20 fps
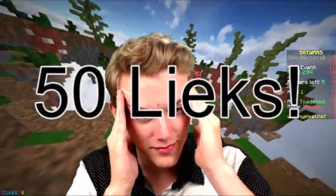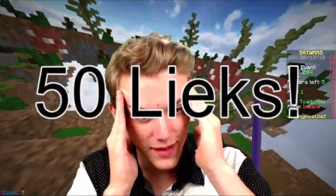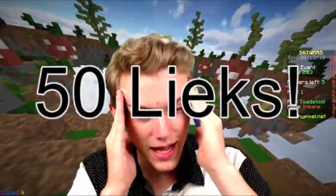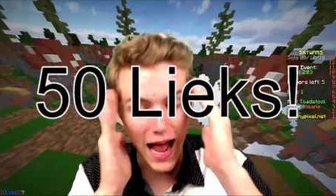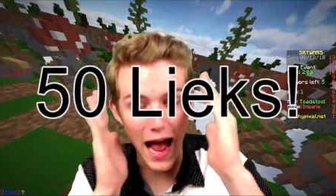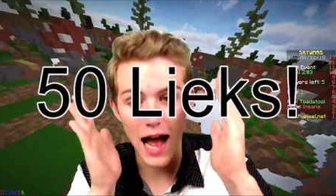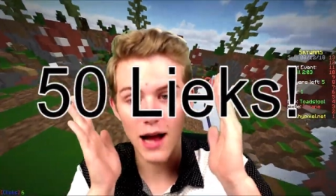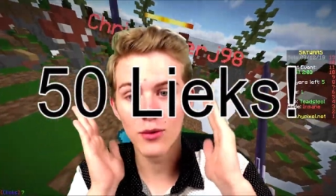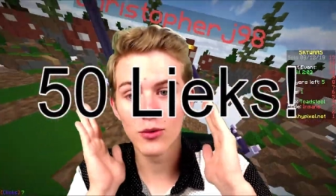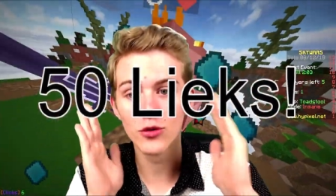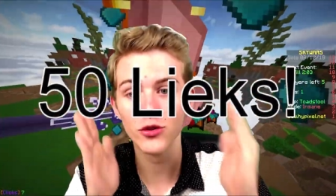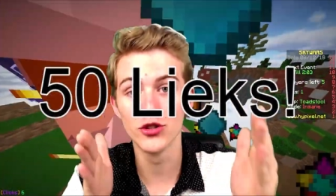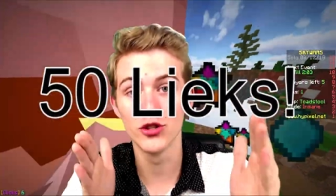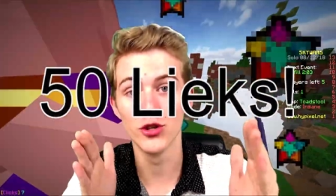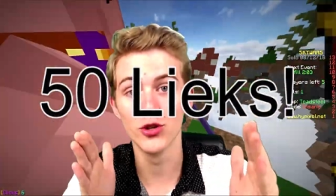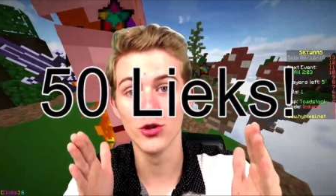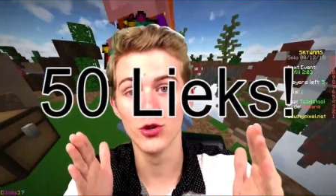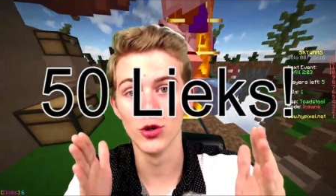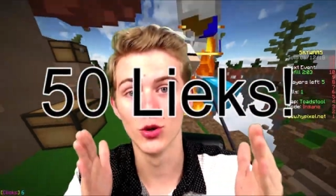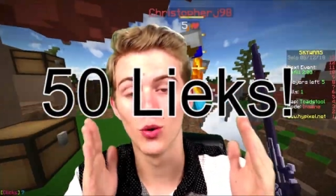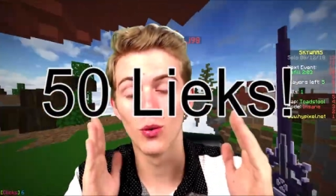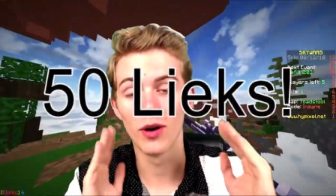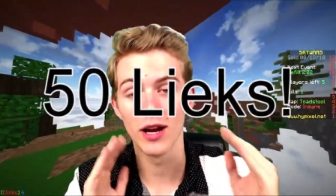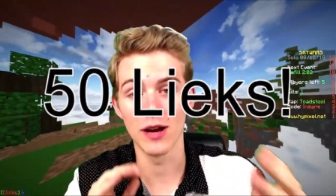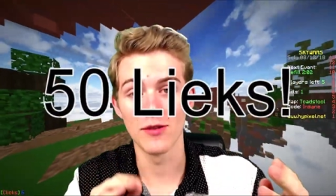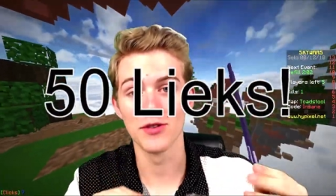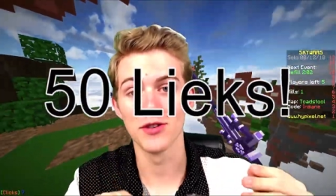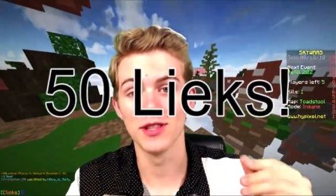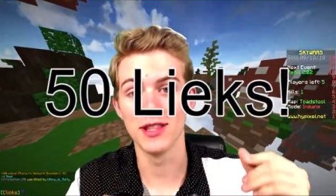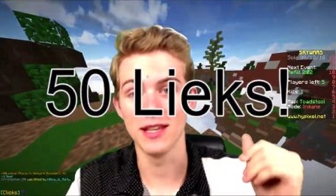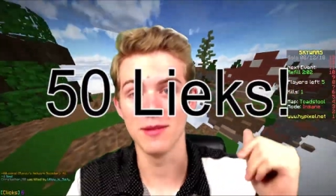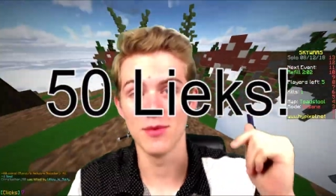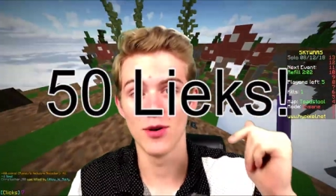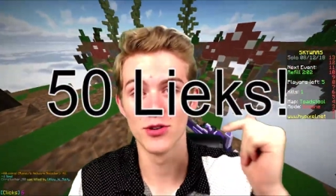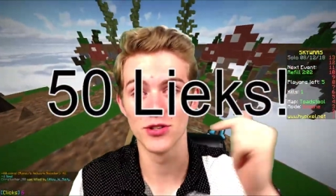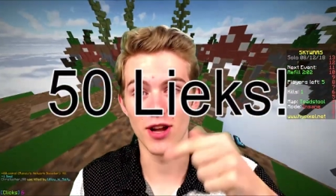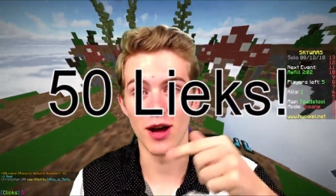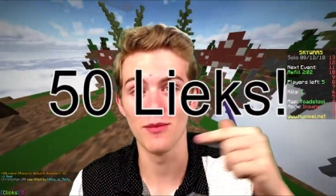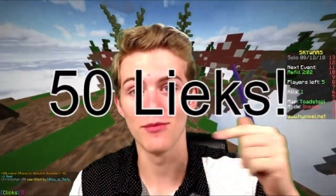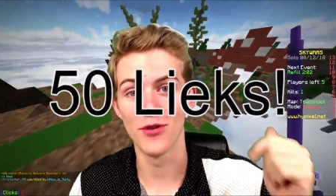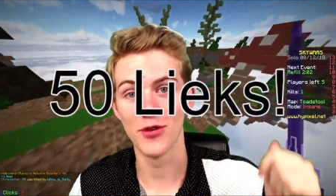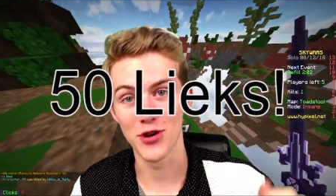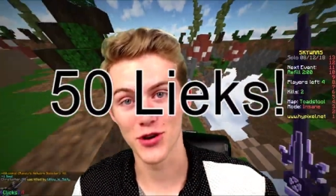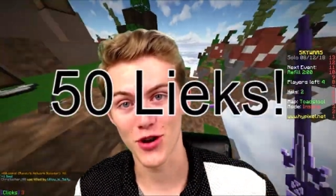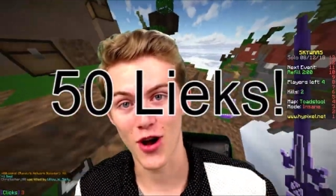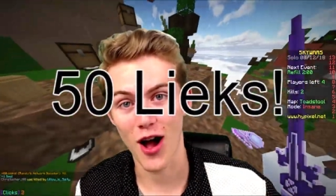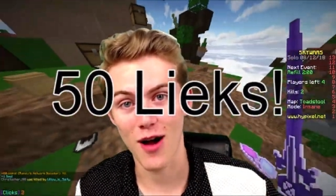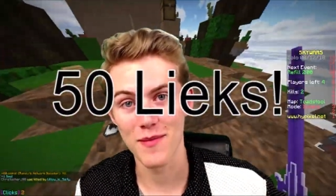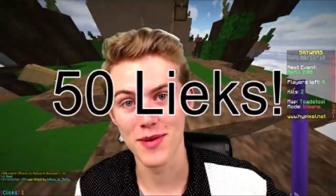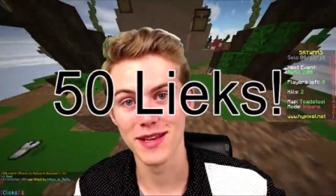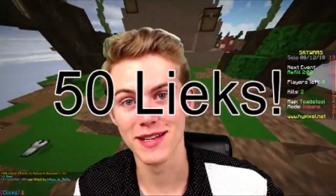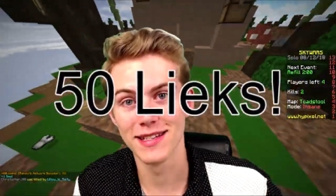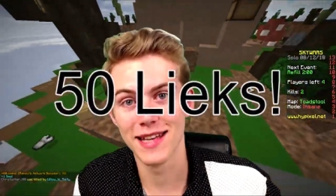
I will do whatever the most upvoted comment